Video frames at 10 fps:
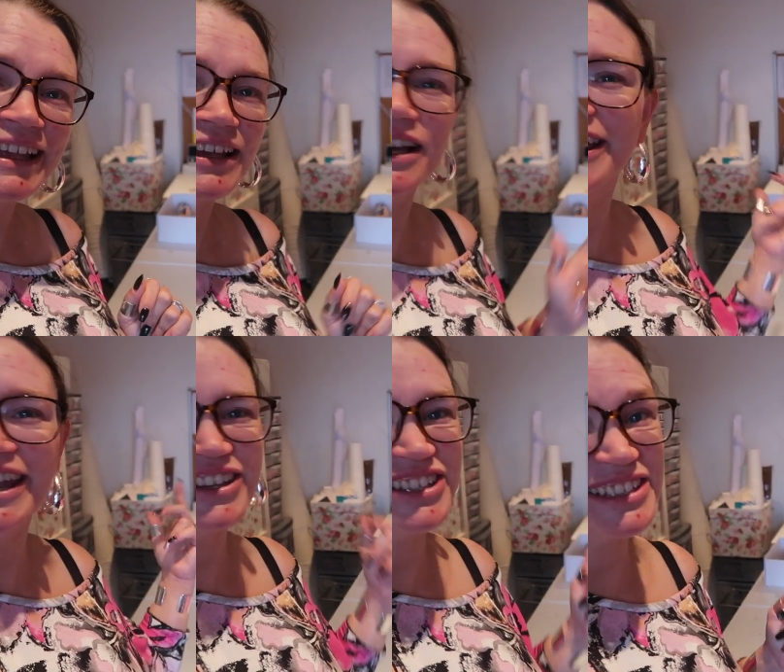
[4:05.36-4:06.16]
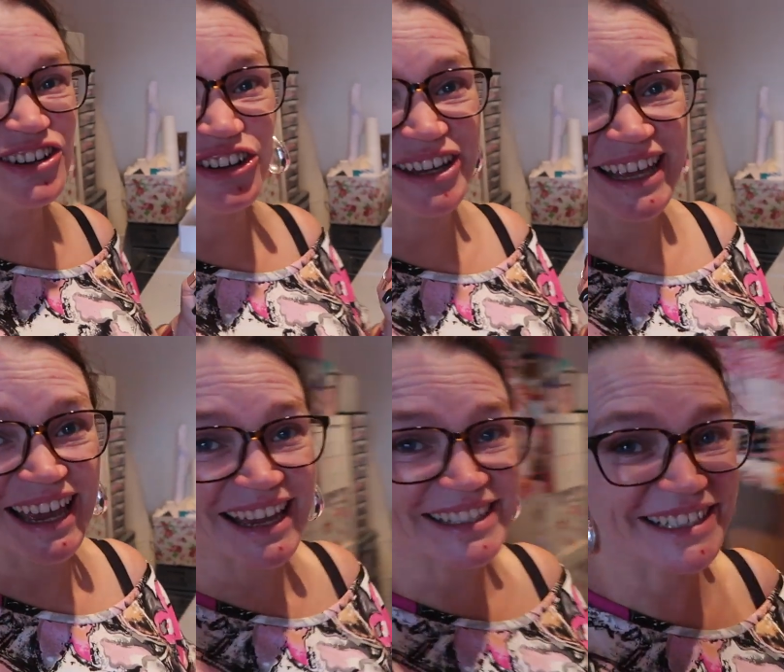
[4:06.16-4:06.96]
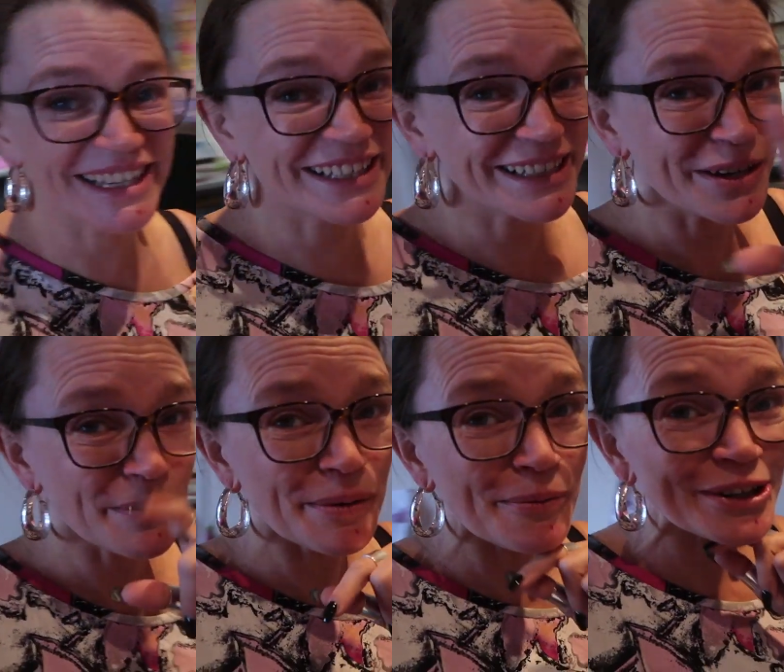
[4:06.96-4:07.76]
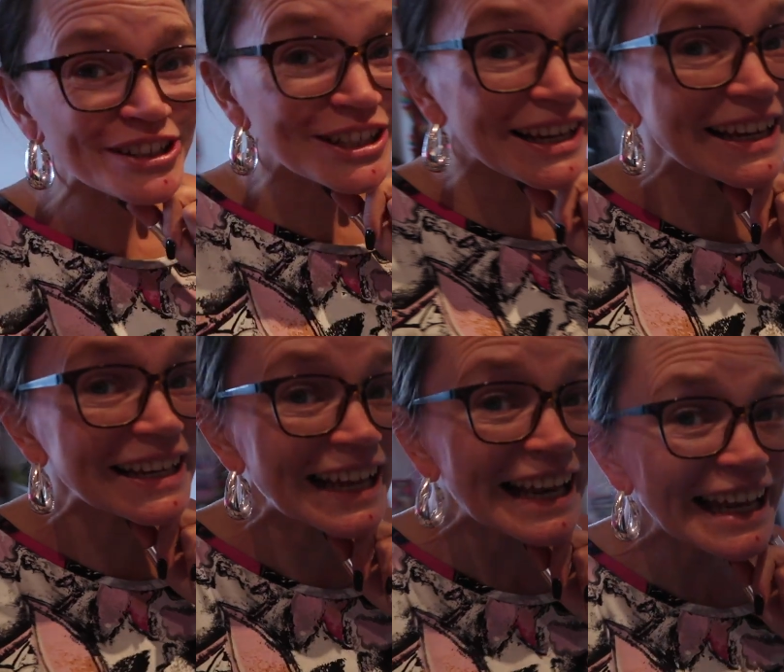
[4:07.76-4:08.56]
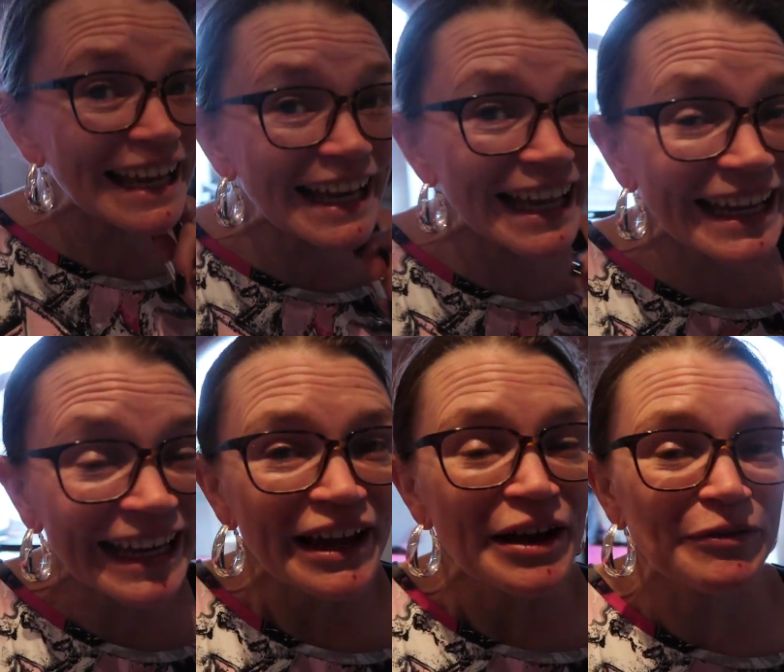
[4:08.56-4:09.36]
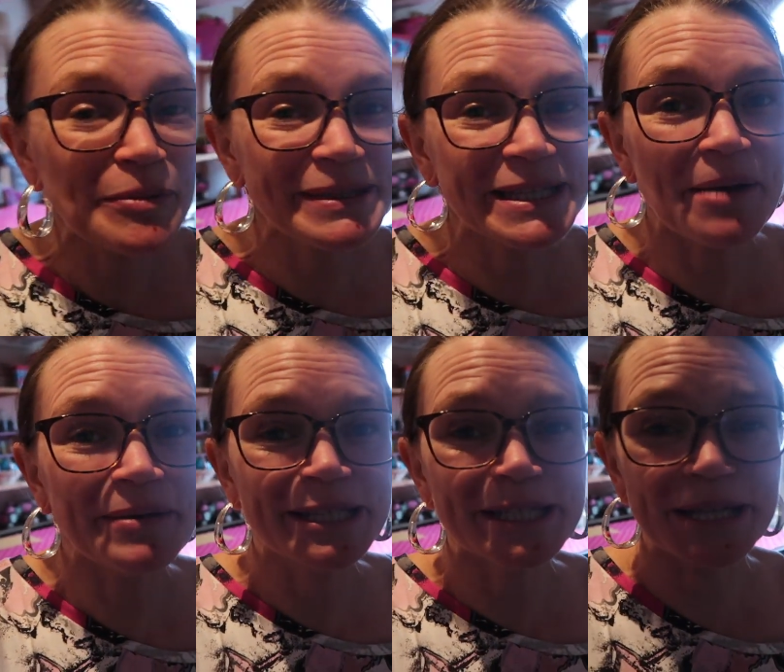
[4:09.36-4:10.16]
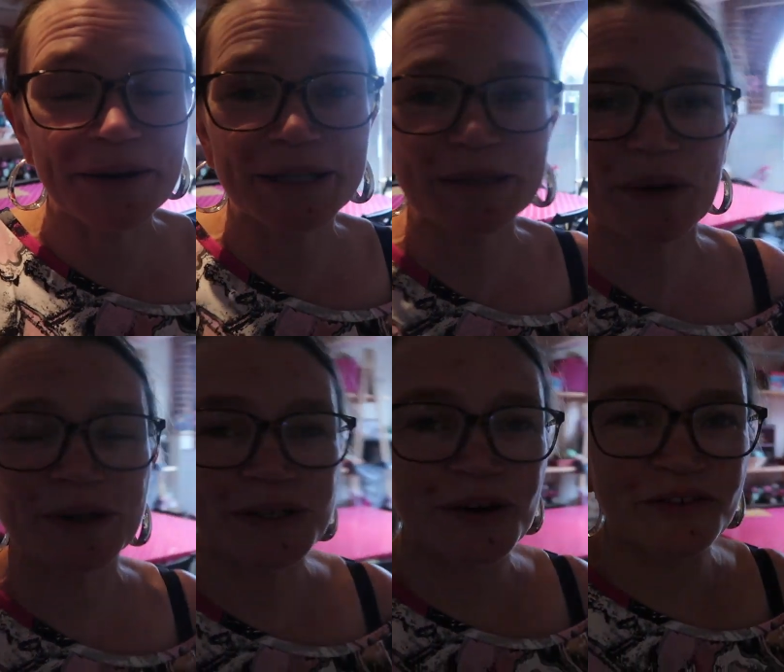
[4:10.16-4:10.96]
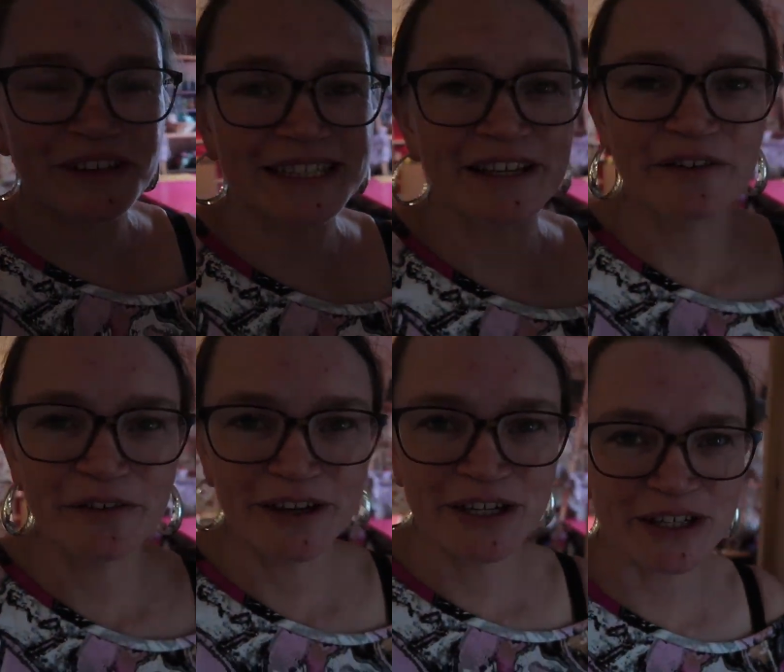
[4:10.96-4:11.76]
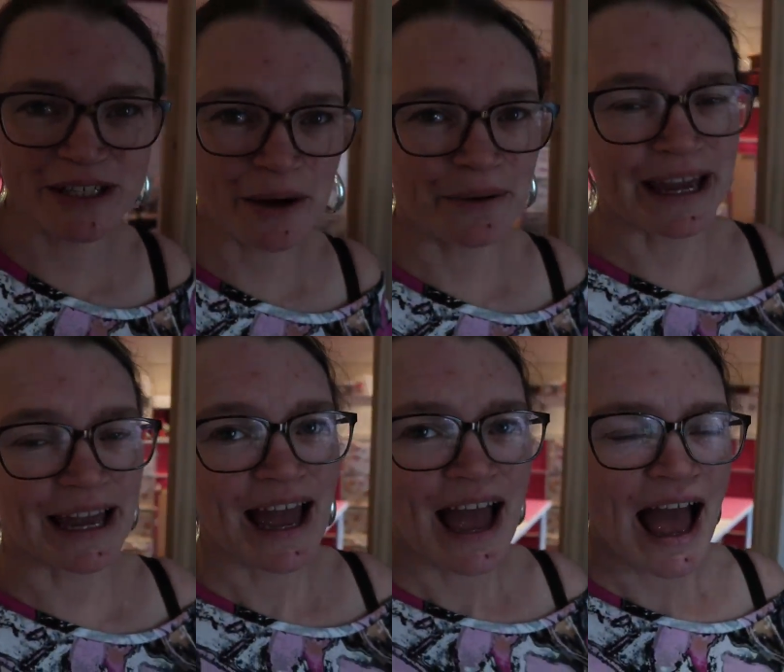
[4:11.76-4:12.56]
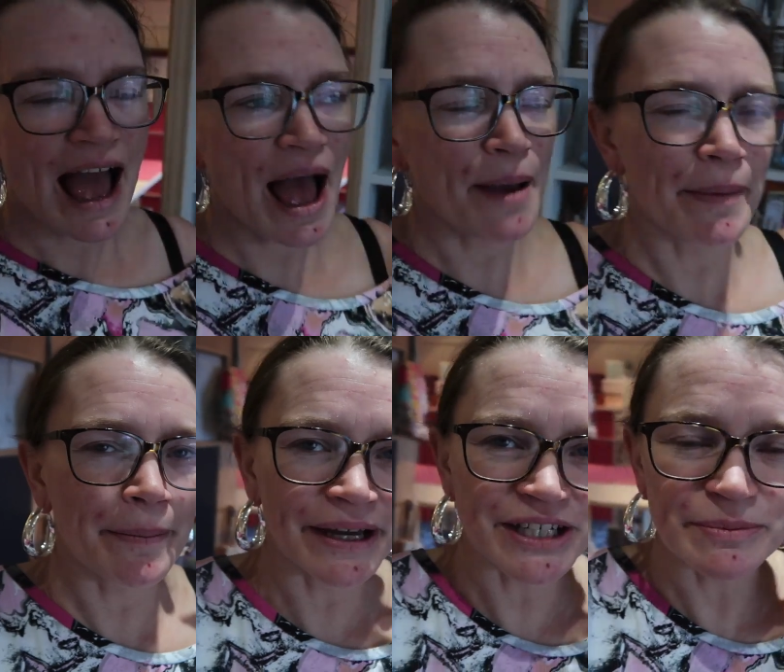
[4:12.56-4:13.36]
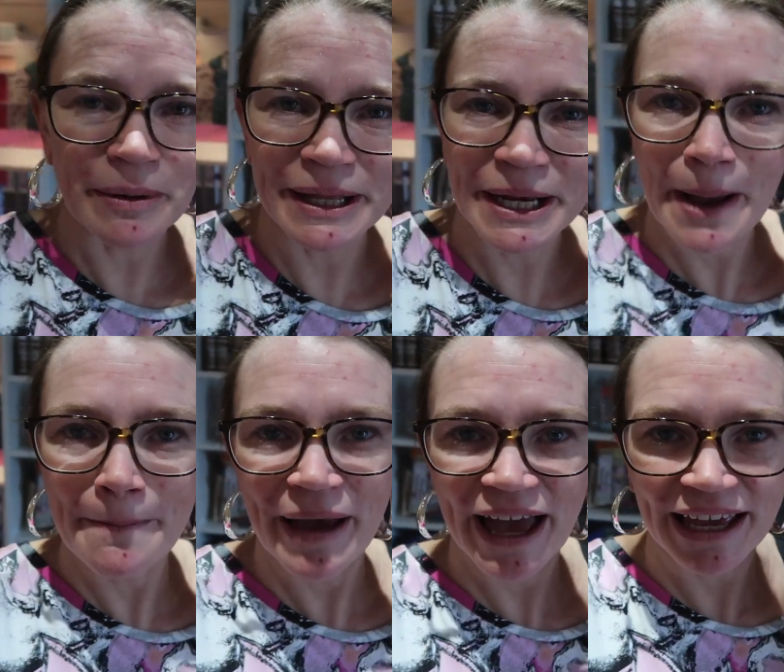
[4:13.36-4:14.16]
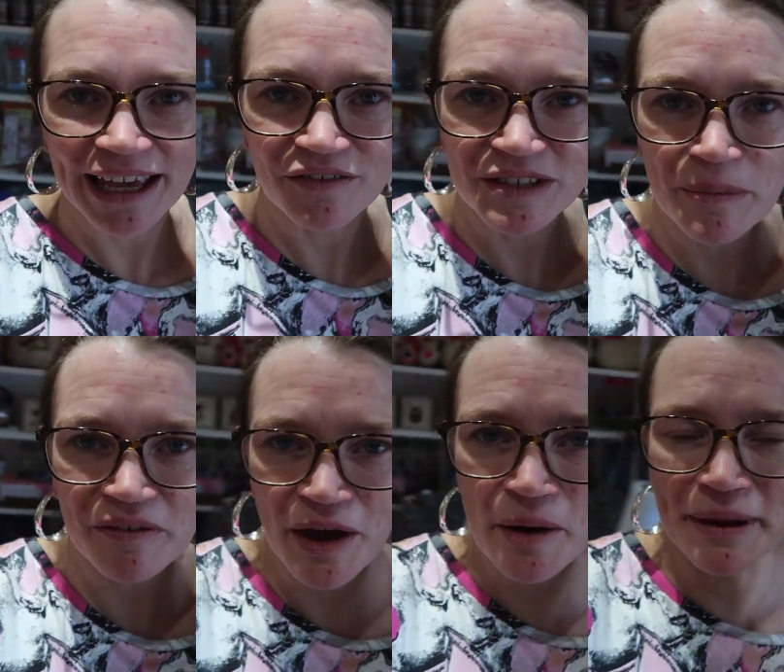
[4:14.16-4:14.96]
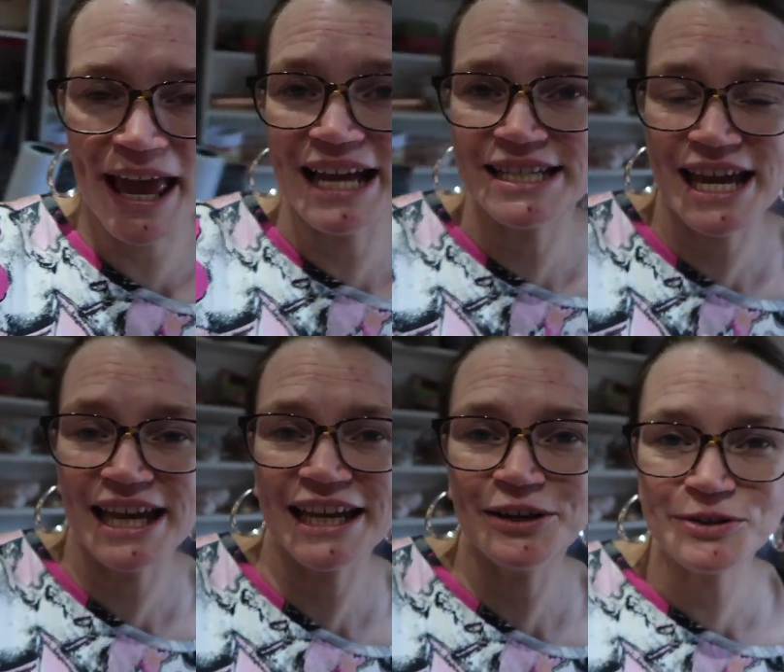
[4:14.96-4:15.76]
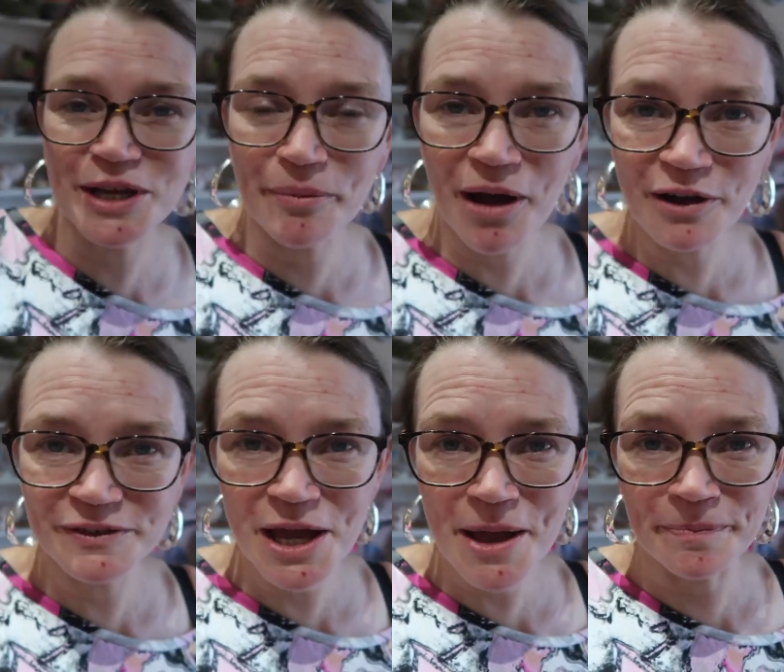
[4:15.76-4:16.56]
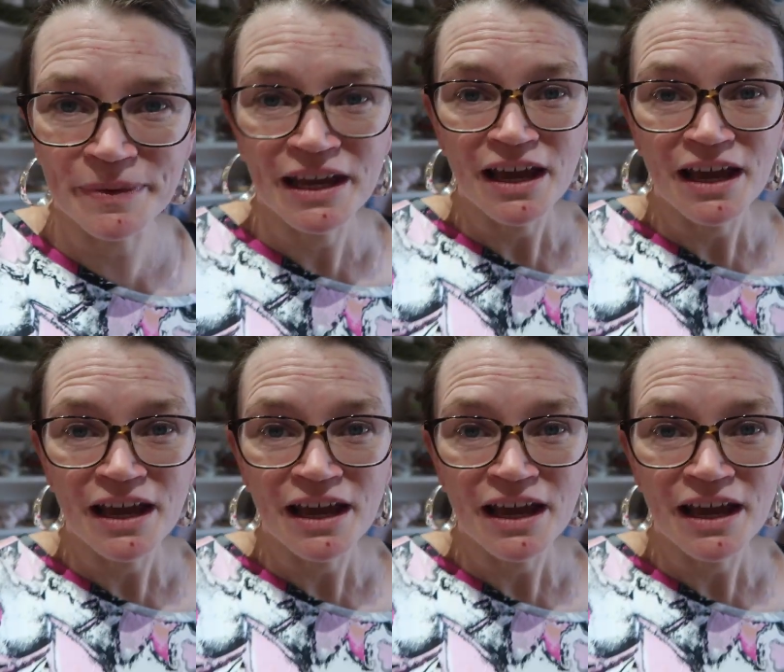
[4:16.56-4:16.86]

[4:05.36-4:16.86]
Hello. No, she's not got it yet, has she? She's not been watching, clearly. Robin's come in to do a spot of selfish sewing. But she's probably going to come back and give us a bit of a helping hand again in October half-term.